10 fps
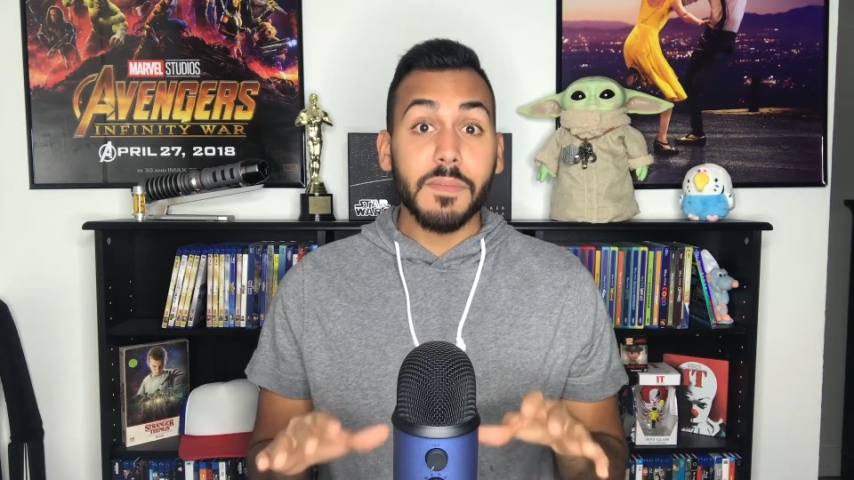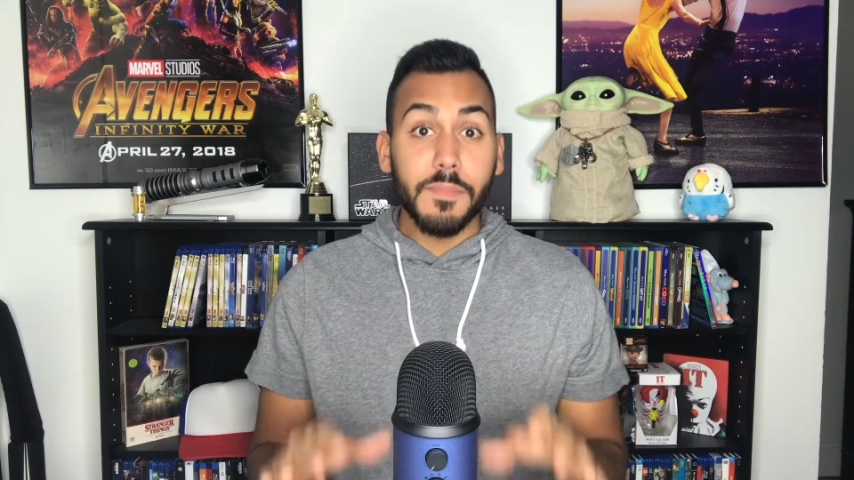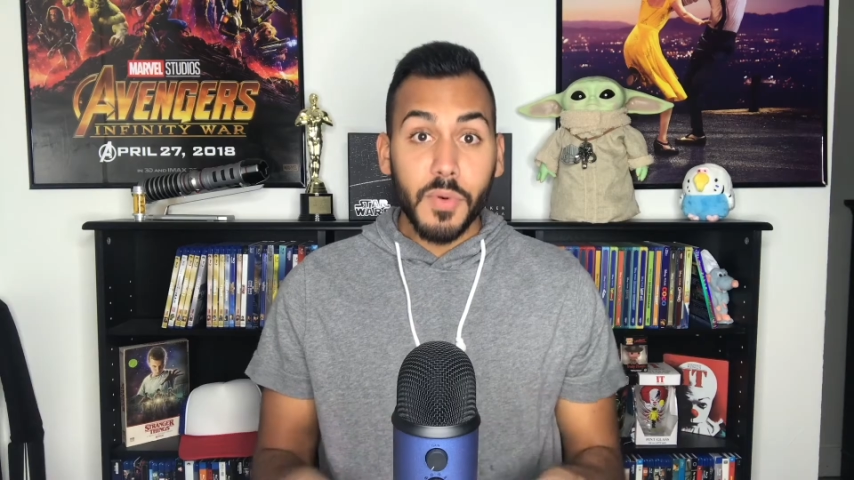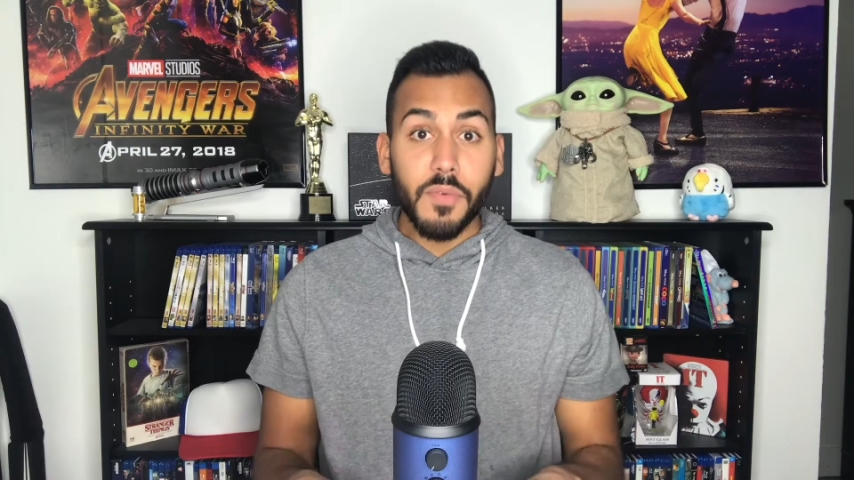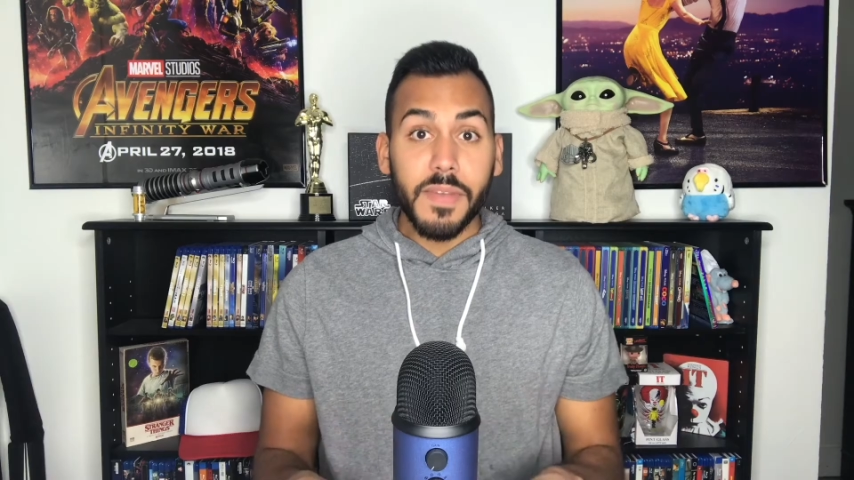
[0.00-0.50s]

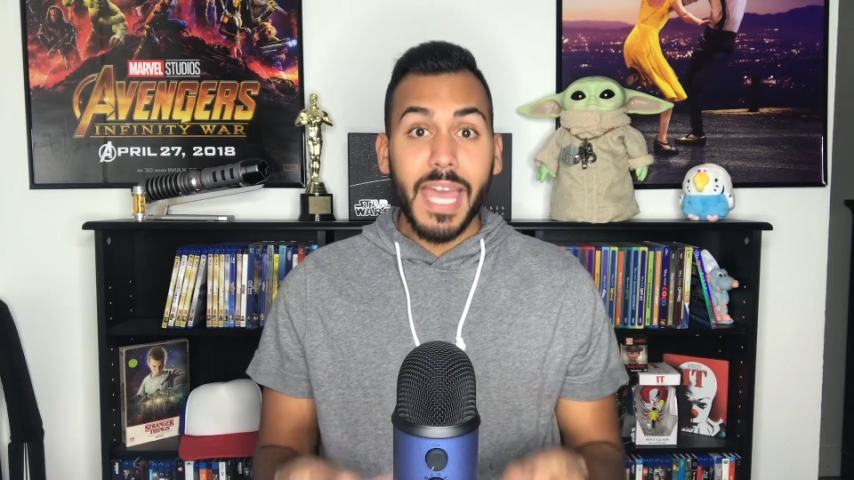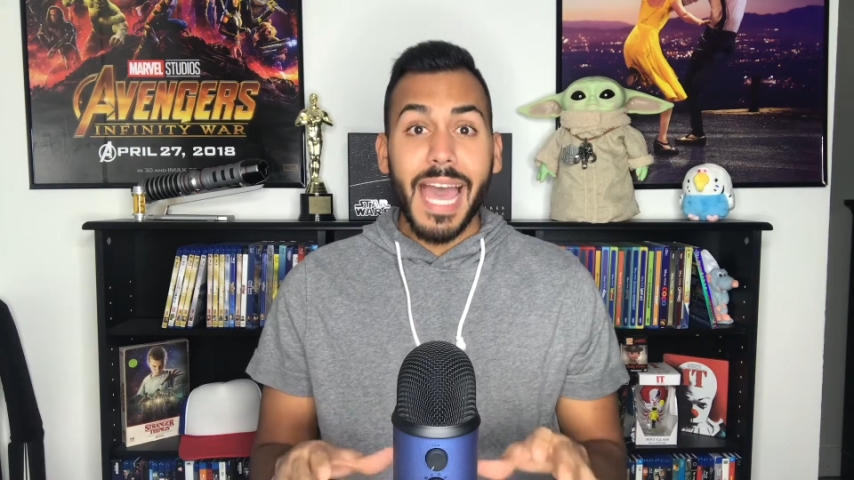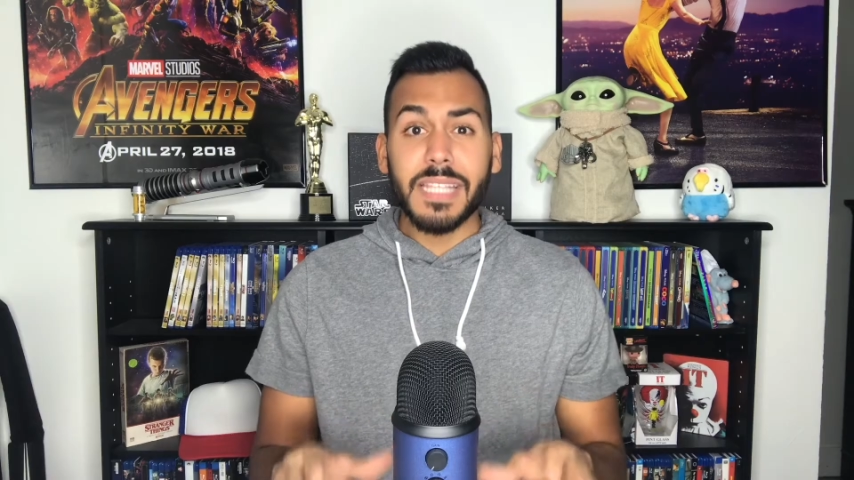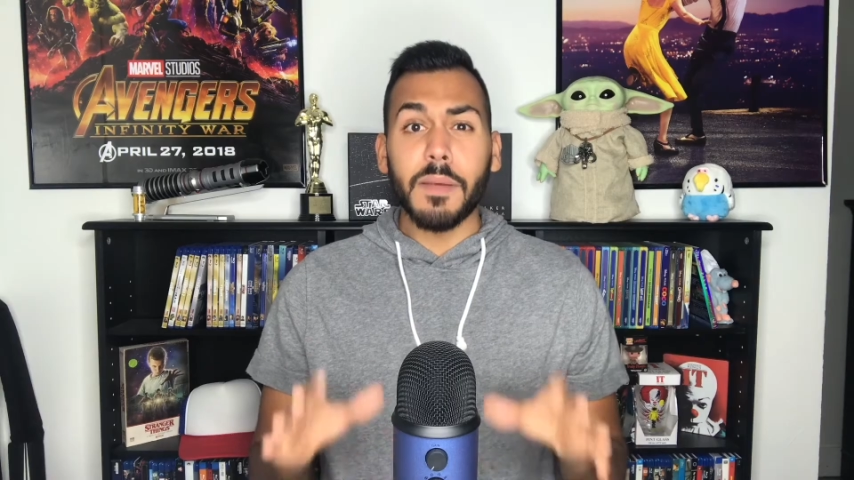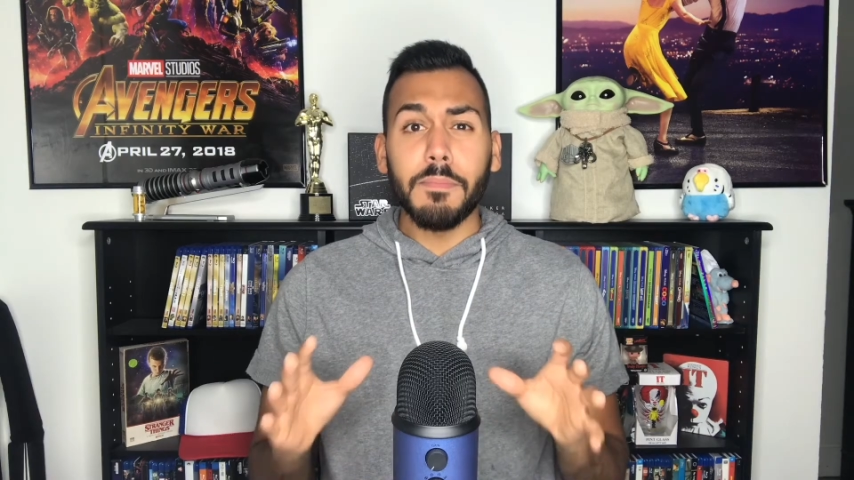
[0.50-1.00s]
movie
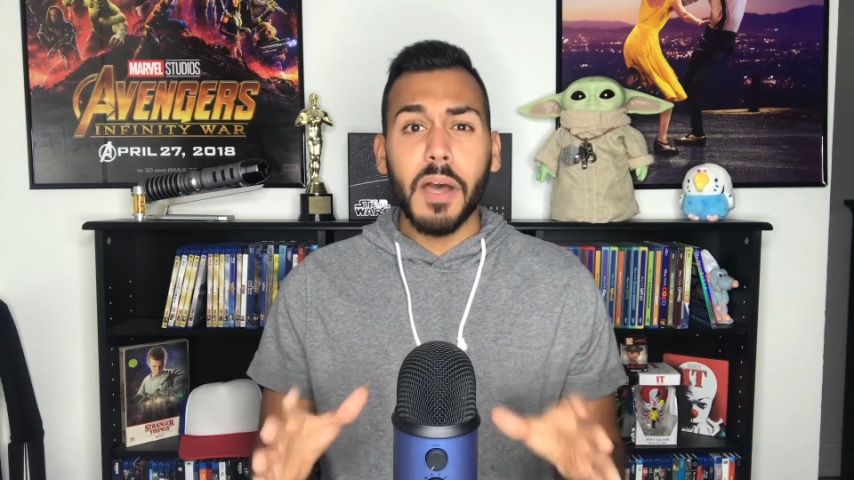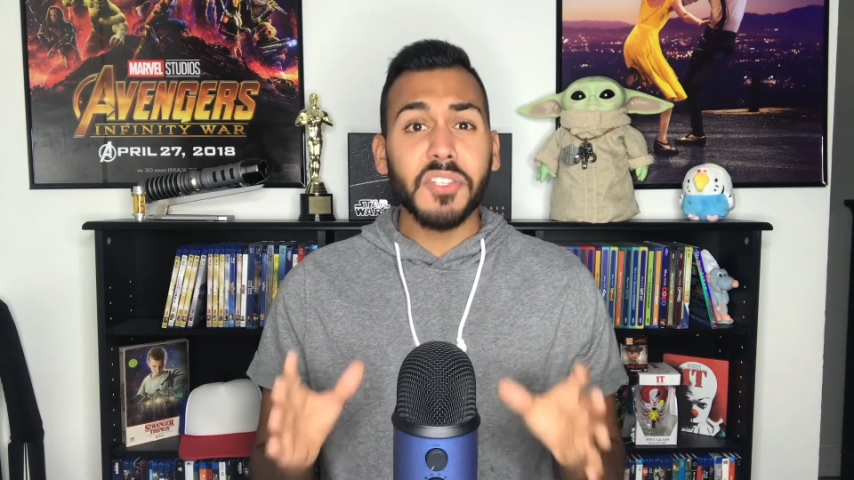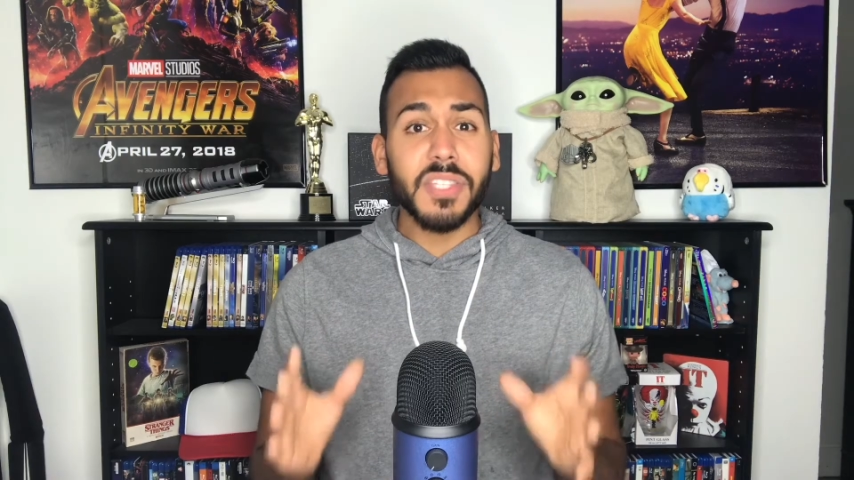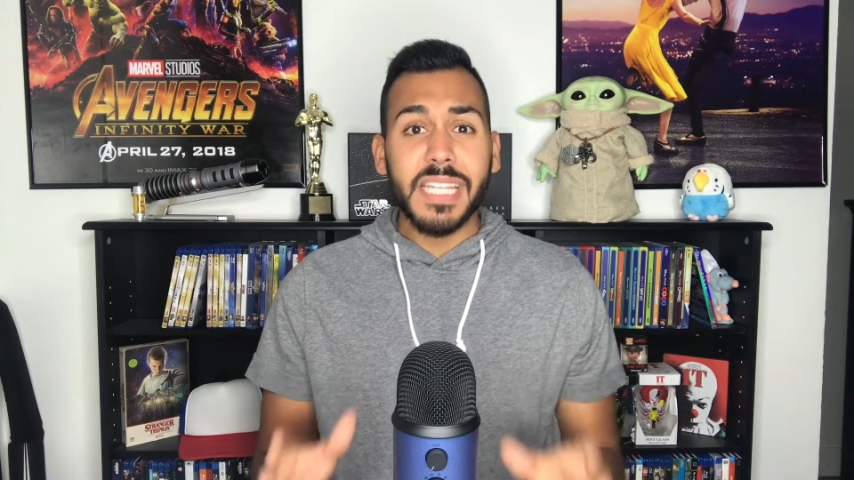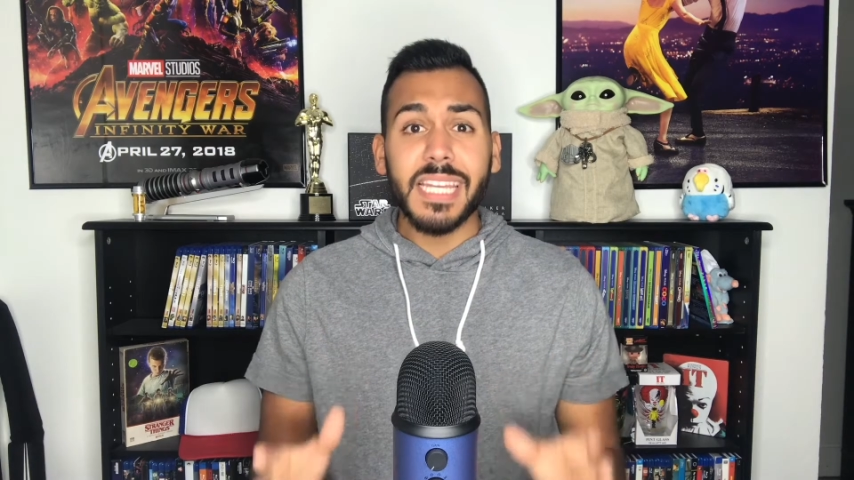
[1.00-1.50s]
adds a
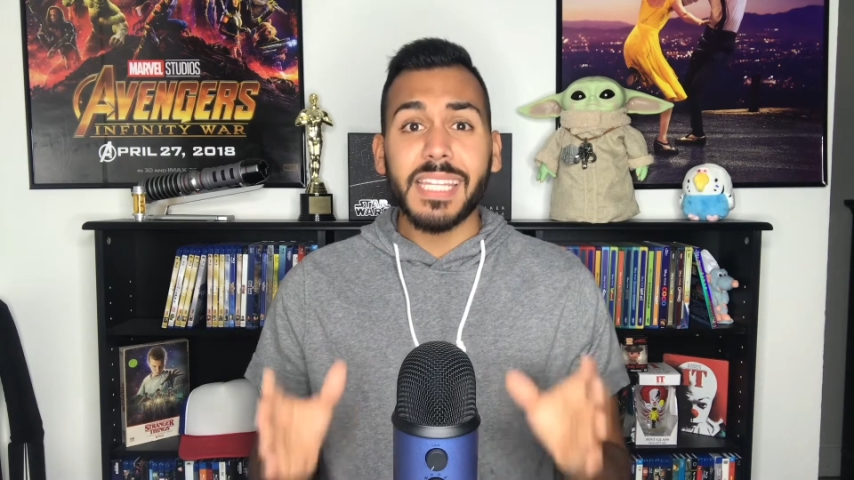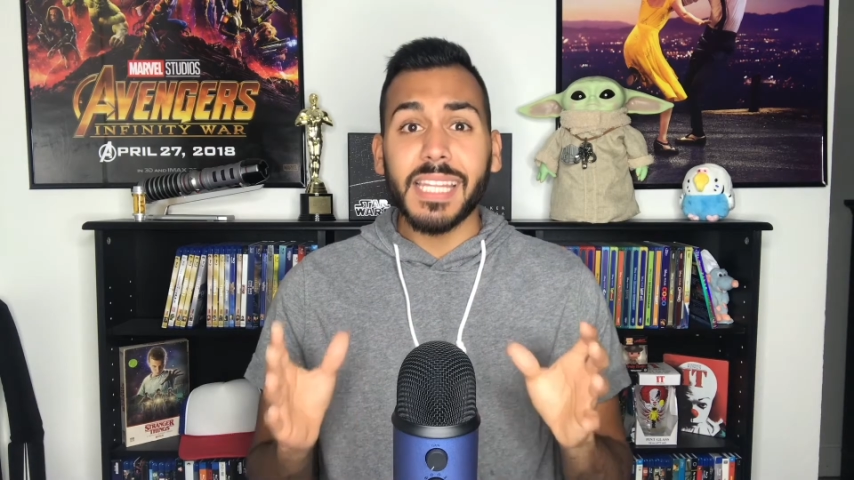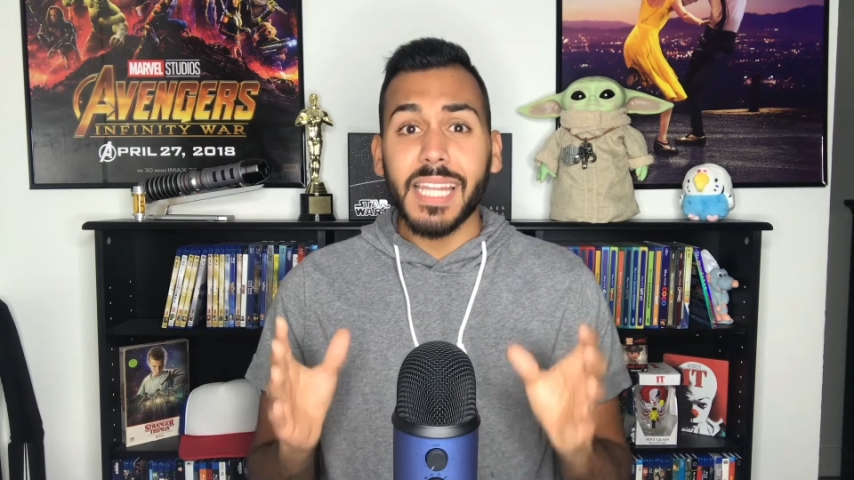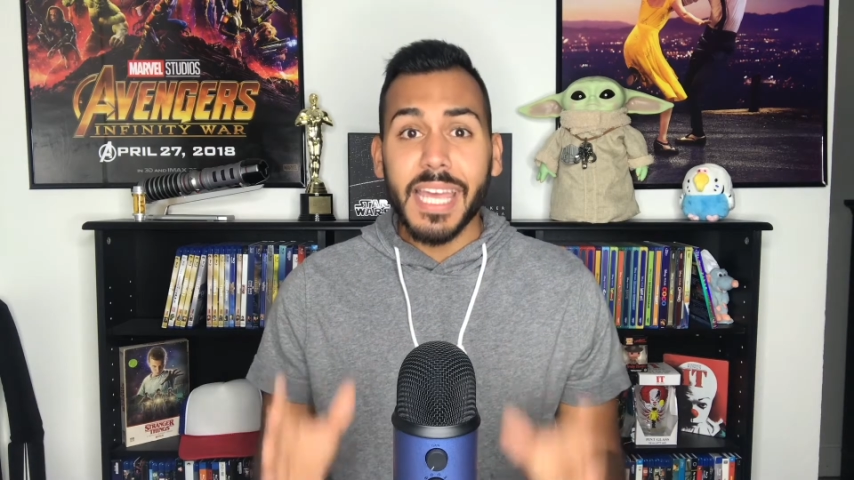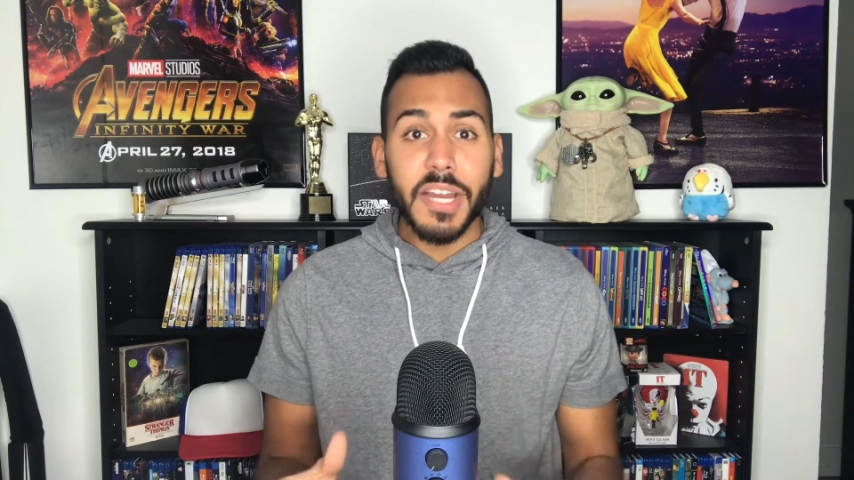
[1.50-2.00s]
much needed
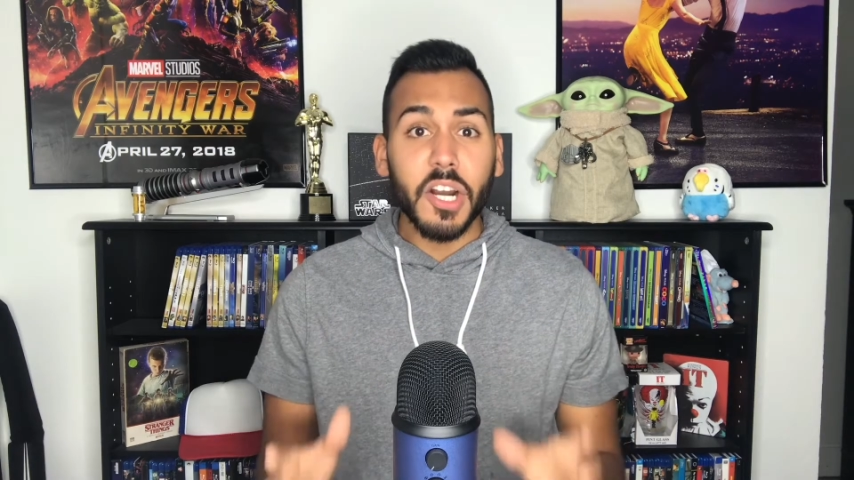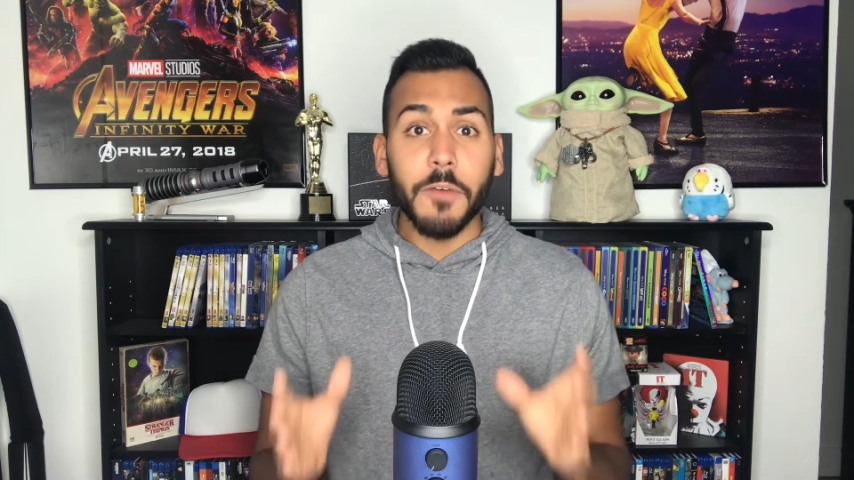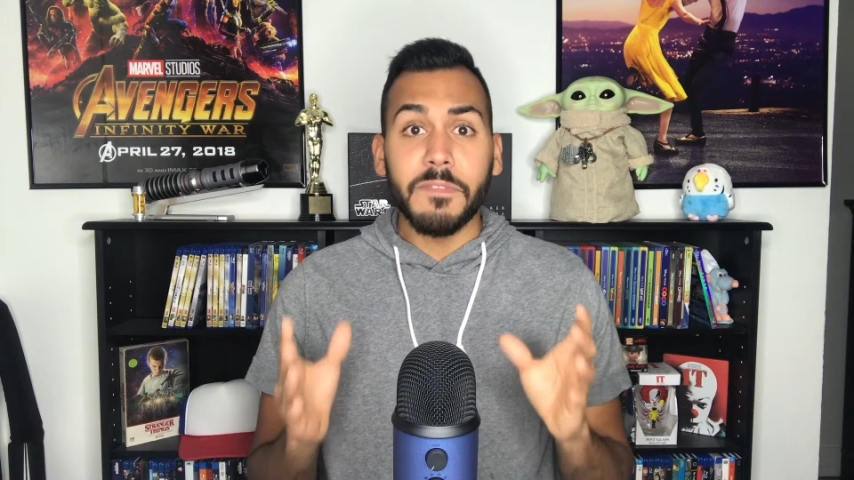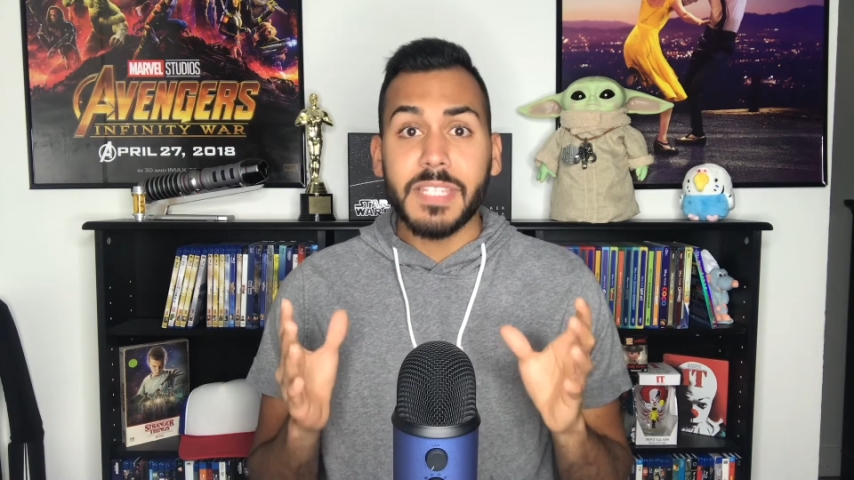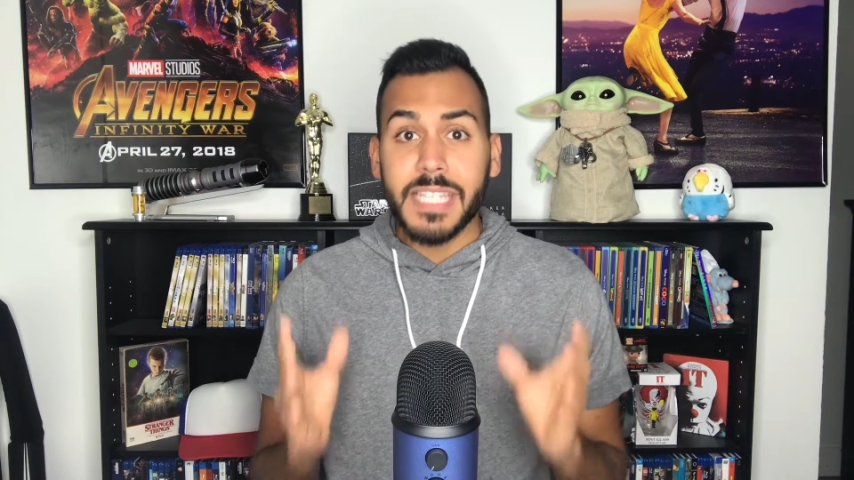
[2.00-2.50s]
layer of